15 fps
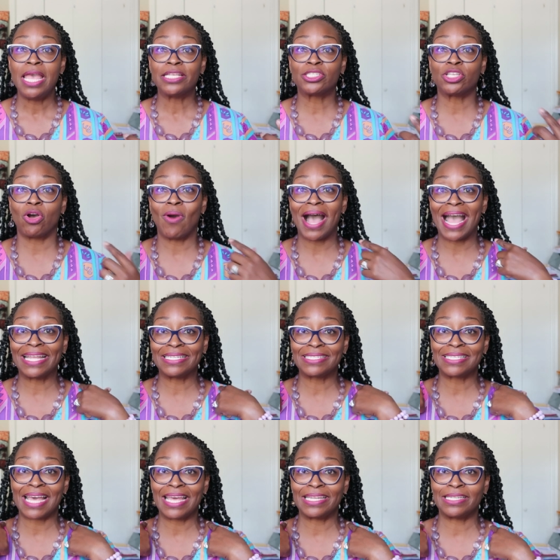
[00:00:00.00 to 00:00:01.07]
So I
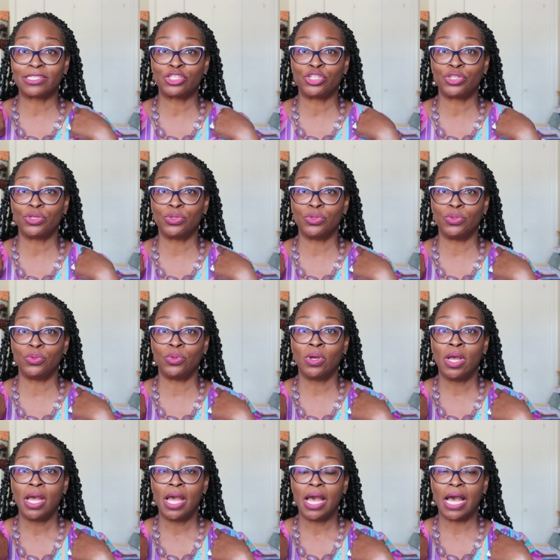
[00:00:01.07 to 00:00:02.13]
decided
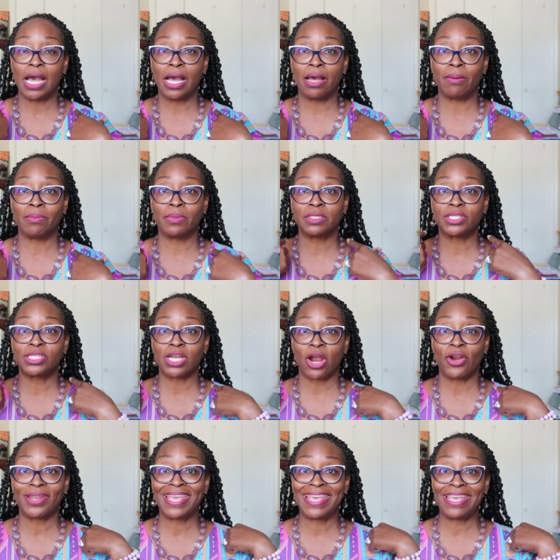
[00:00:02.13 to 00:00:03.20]
to um,
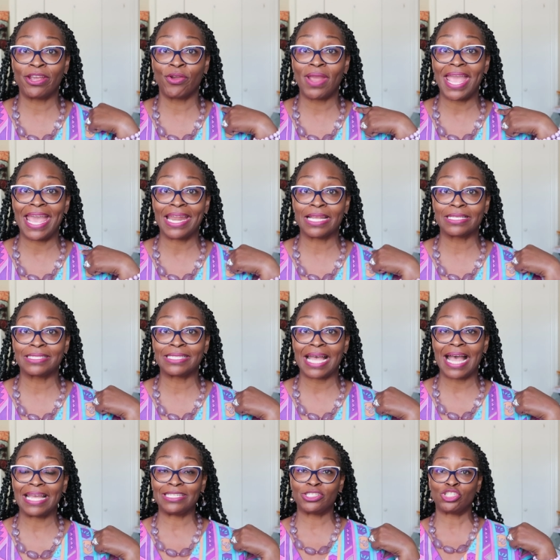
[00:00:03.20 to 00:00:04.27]
start here at a
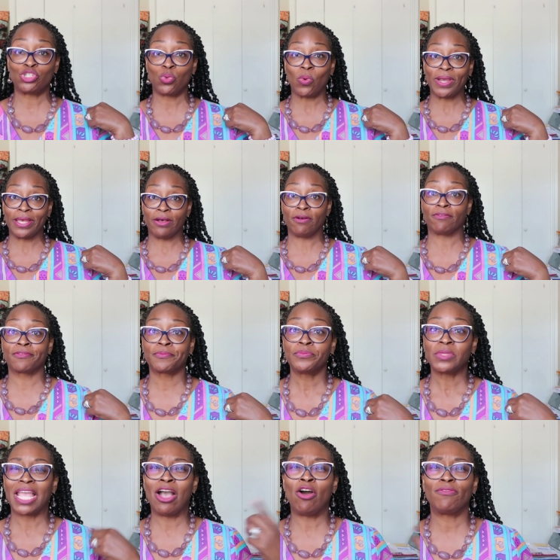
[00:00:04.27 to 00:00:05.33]
size 12.
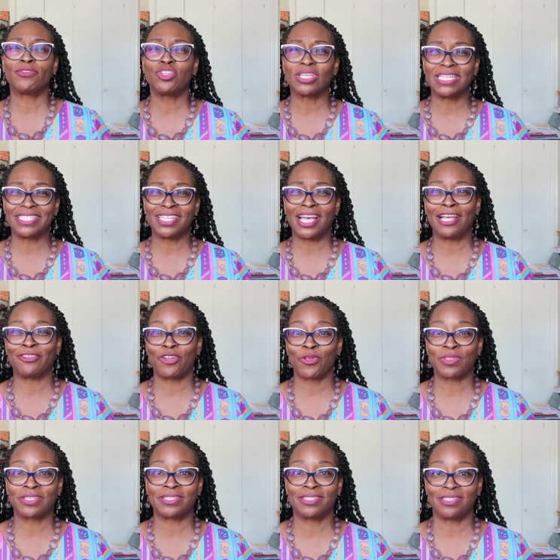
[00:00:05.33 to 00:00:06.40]
Now hopefully you can tell, I
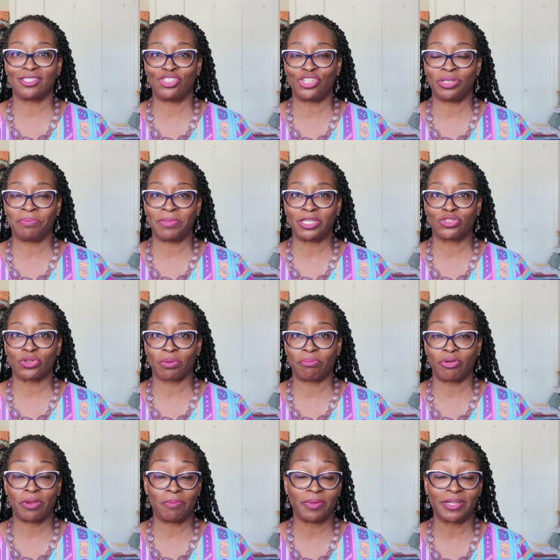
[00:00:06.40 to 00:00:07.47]
know this is a geometric
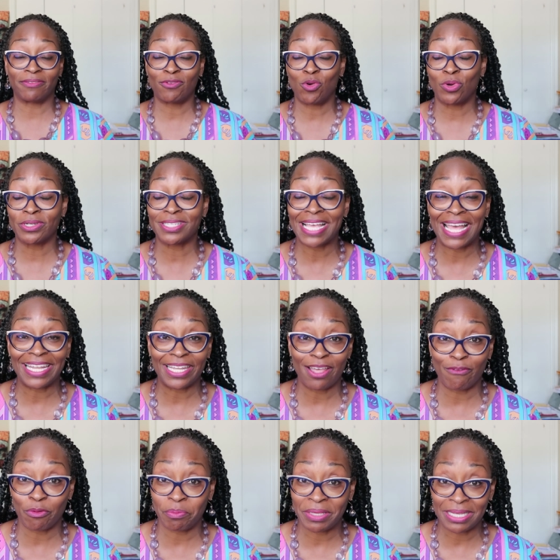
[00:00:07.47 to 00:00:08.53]
print, but of course I
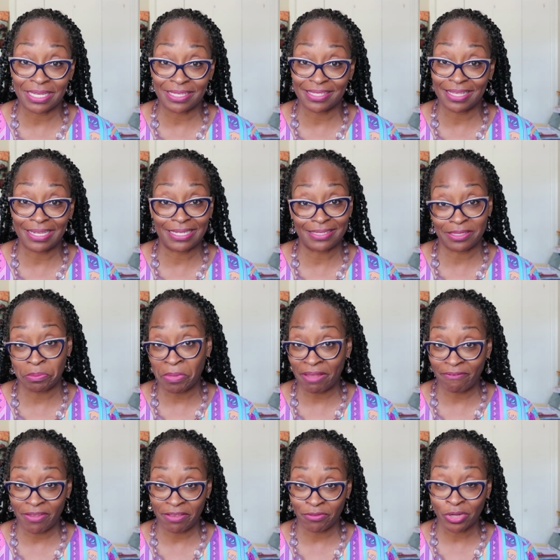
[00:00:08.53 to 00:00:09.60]
love it because it is in
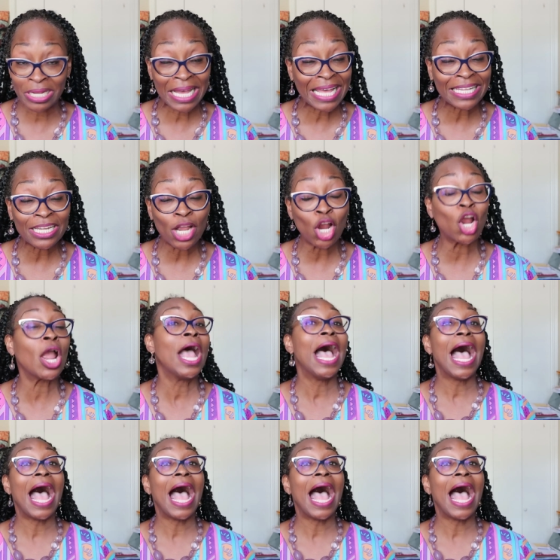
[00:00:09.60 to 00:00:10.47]
my favorite color.